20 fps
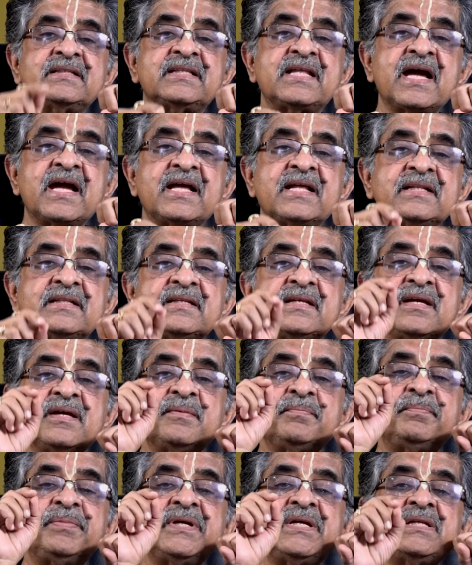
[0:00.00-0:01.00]
then
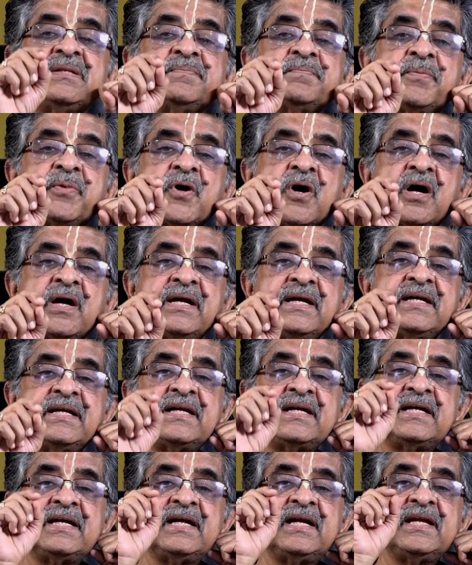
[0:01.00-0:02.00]

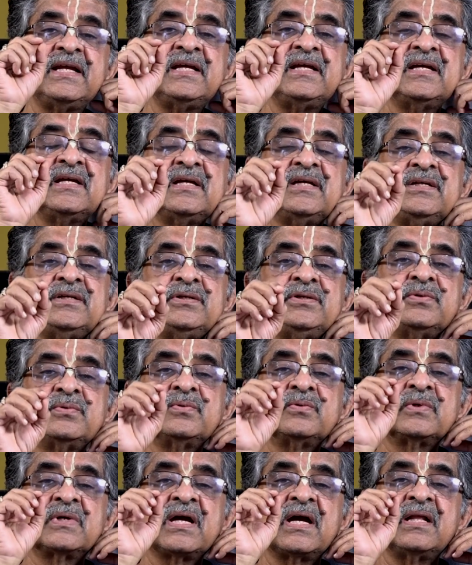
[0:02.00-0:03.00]
pinpointedly
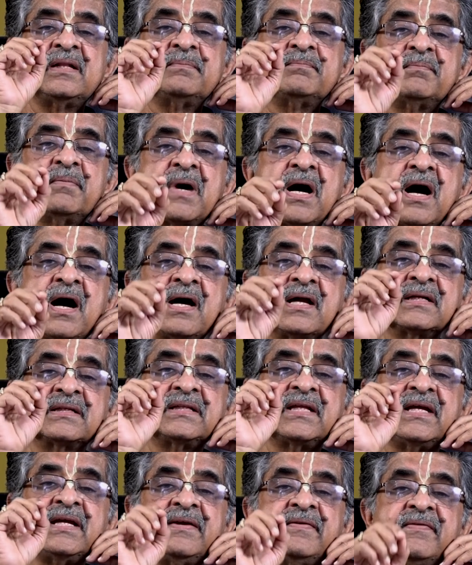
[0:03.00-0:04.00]
you can mark
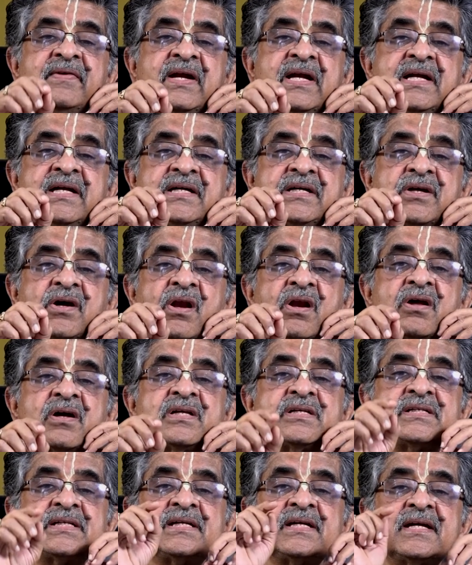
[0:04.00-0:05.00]
the
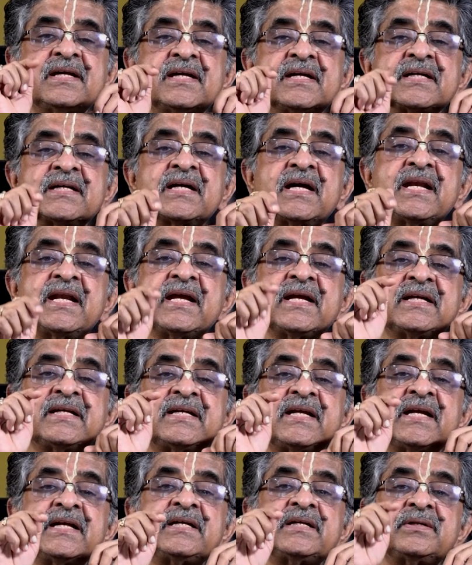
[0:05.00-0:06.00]
eventology
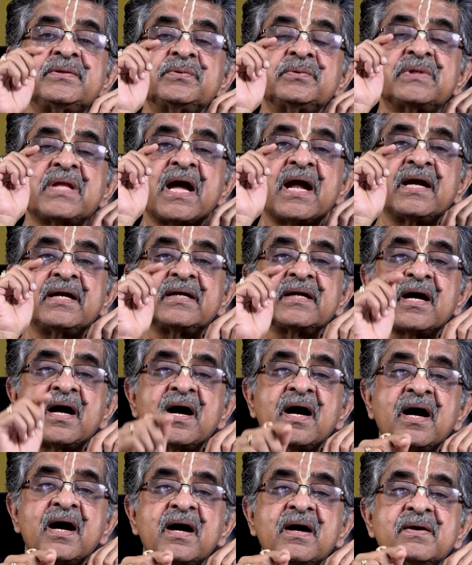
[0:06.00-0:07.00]
connected to that
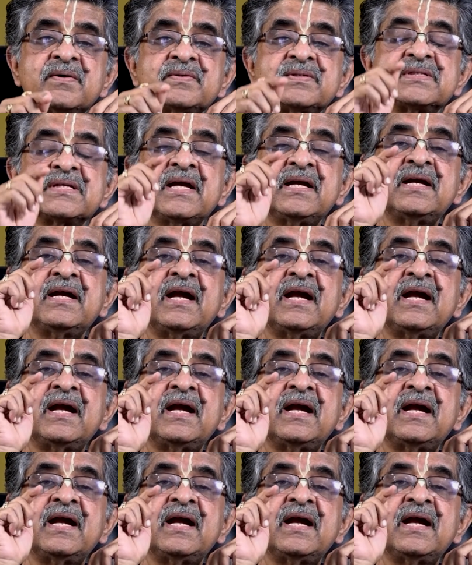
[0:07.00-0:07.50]
house,